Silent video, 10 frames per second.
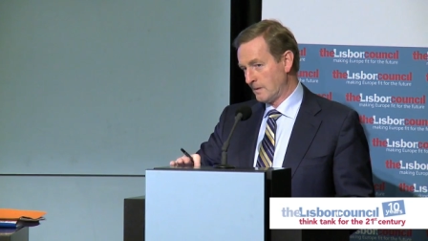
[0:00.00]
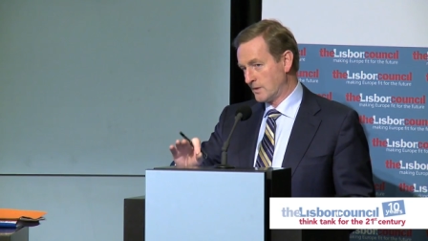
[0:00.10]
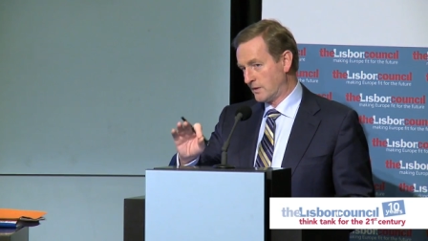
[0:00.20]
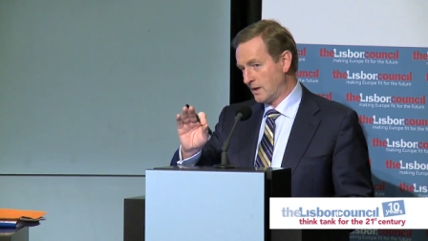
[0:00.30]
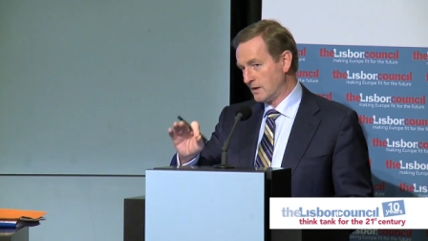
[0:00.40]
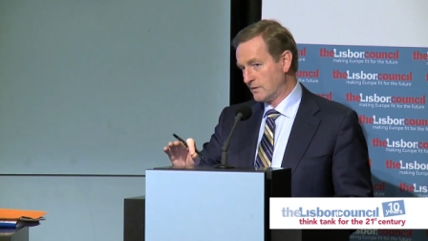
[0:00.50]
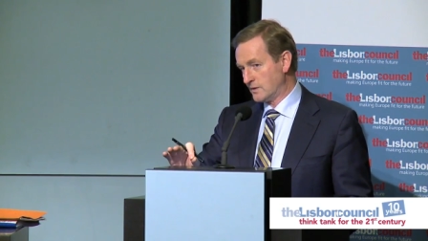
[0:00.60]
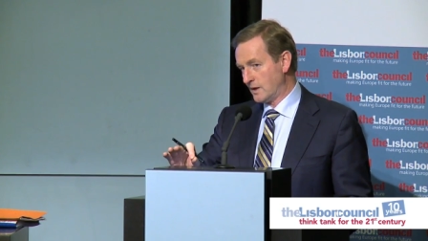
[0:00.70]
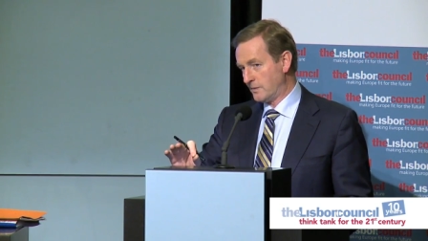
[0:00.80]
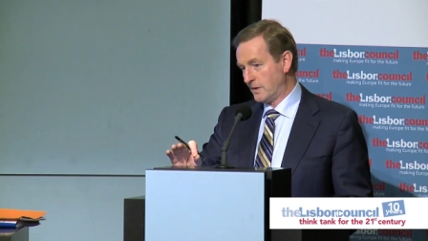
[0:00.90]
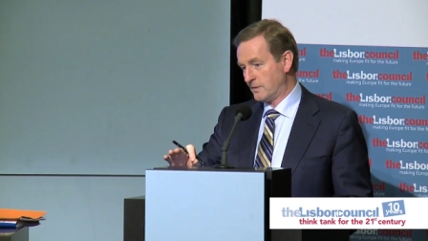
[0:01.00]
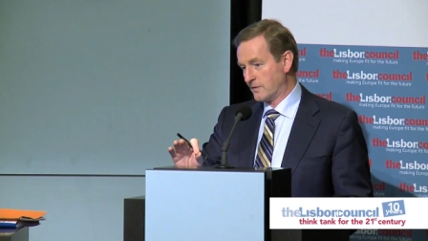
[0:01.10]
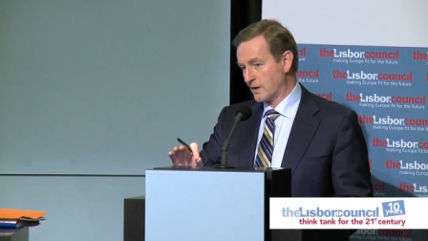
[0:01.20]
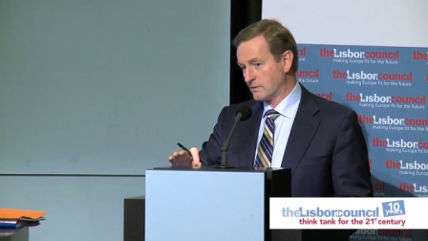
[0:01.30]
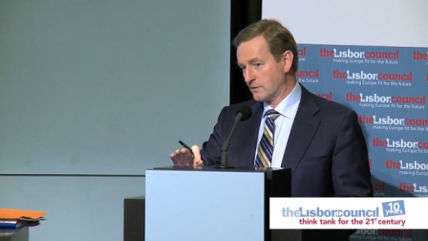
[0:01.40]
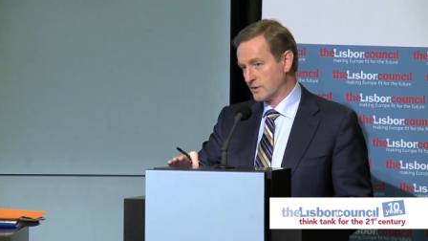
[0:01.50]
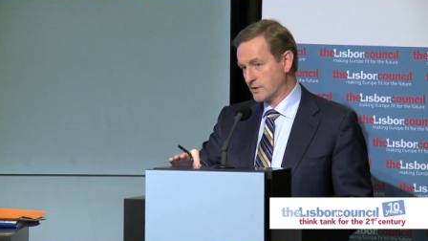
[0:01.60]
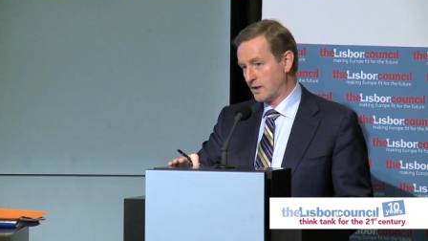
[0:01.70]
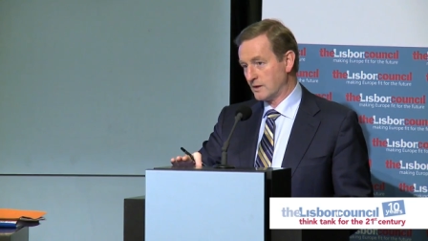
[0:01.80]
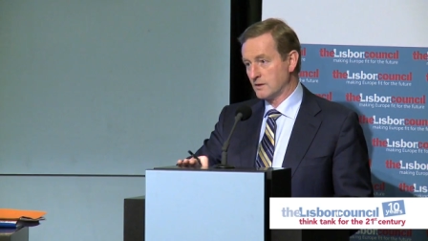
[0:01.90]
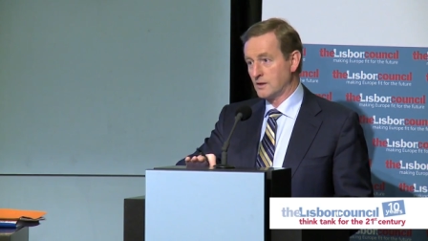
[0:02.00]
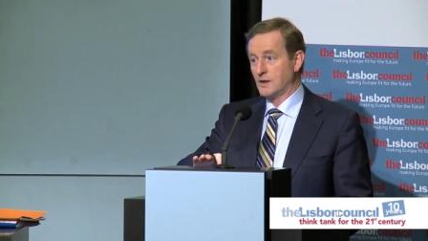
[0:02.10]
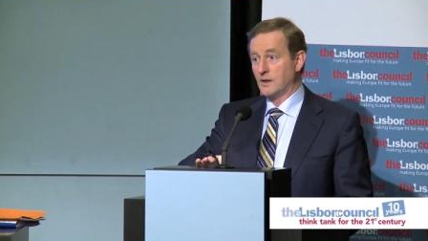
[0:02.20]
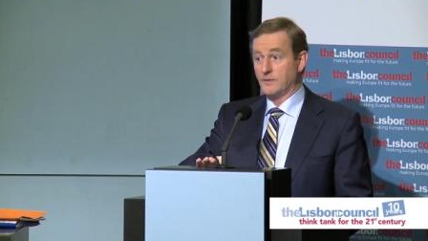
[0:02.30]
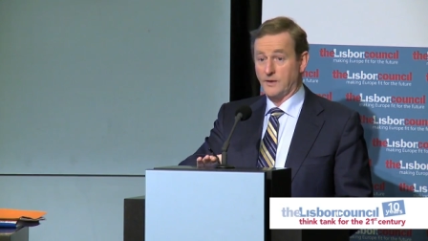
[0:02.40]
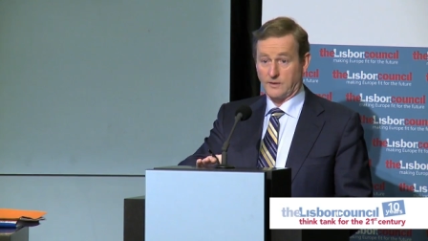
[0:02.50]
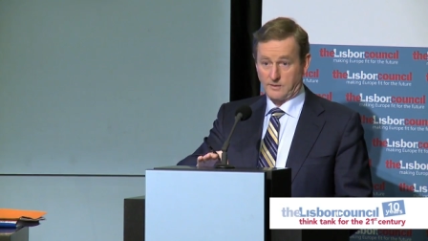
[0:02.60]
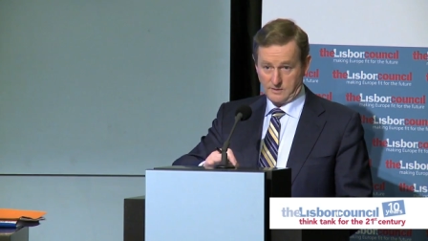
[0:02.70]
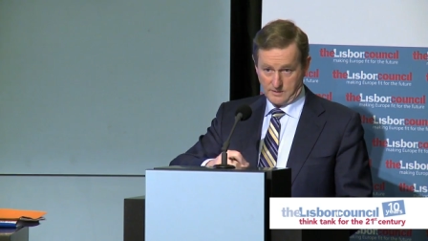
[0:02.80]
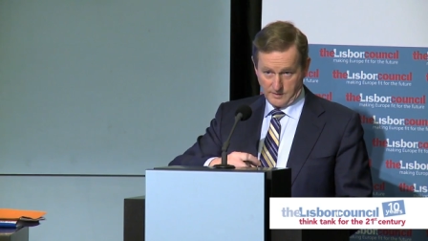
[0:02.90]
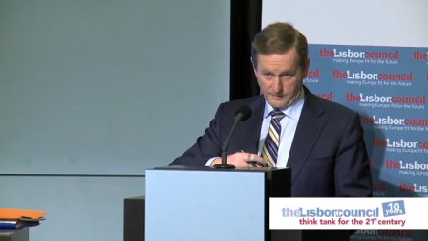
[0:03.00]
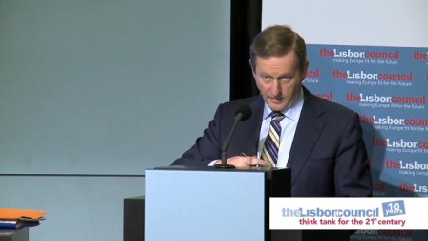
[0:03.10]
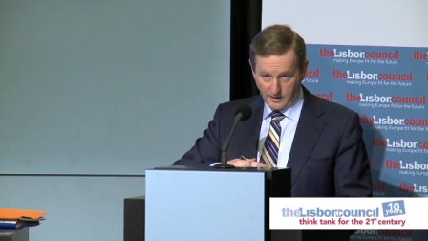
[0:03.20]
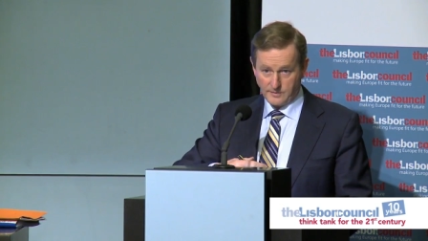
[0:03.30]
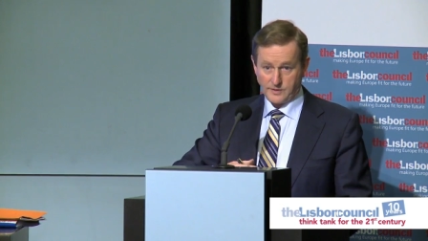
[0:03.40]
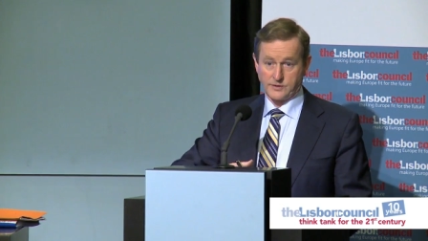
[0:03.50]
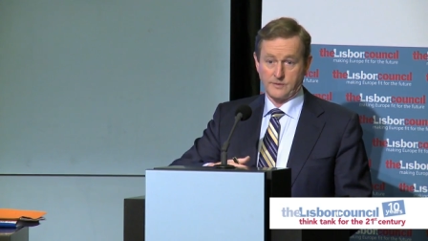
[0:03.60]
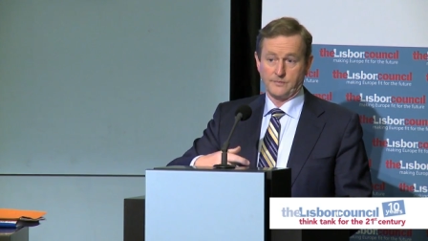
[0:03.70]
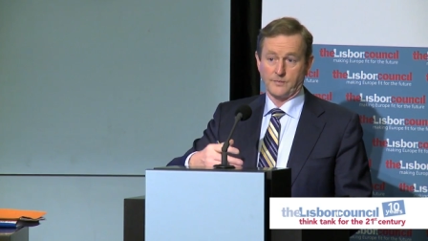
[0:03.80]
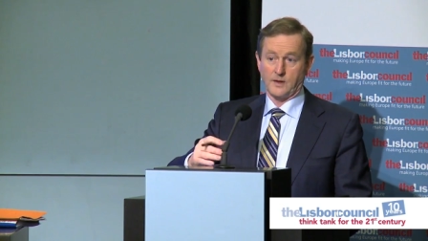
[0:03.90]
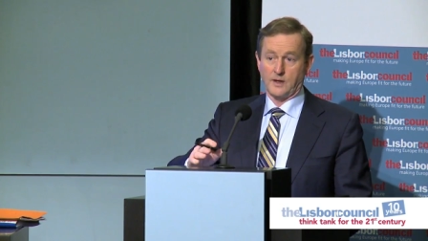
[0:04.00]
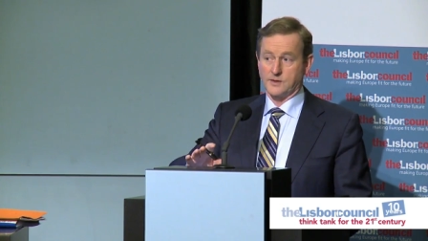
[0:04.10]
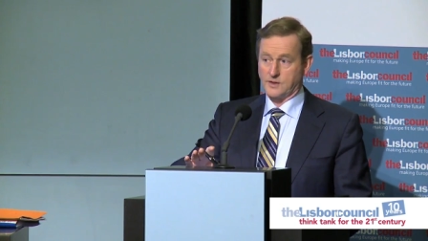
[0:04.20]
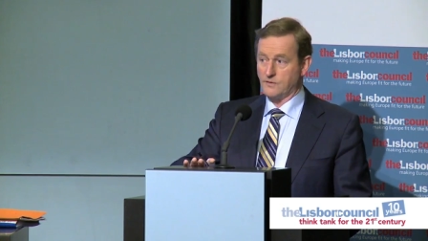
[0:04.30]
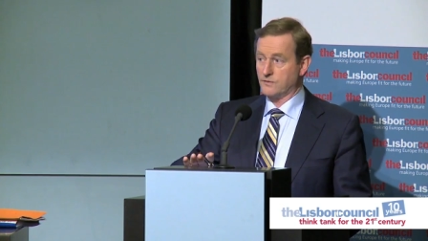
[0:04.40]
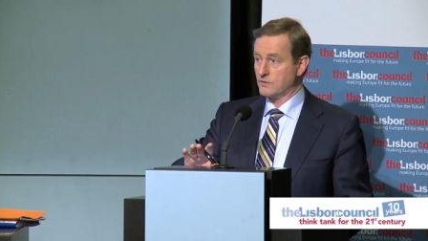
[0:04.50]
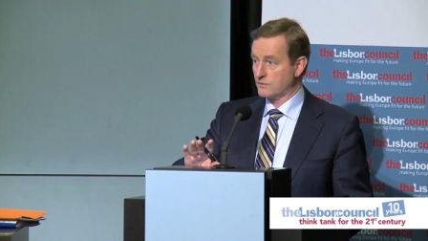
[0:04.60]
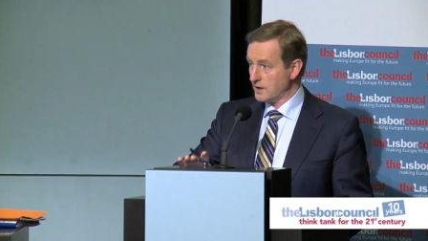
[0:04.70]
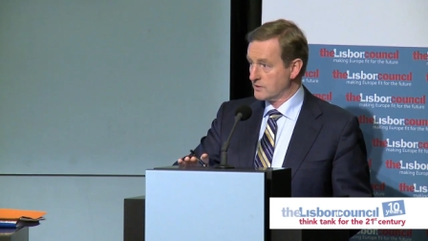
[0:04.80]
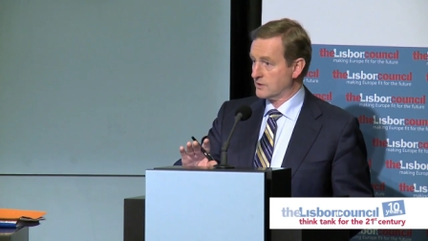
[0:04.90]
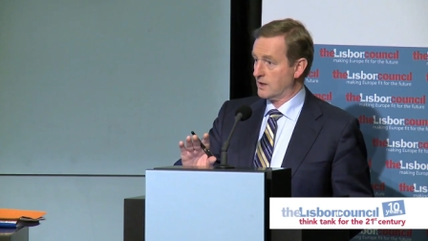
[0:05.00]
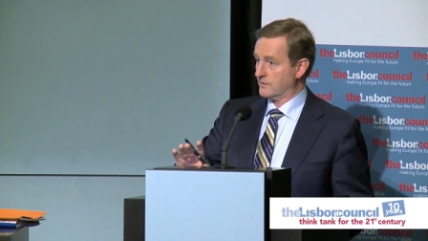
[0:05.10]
But at the end of the day, people have got to understand that the Parliament has every right to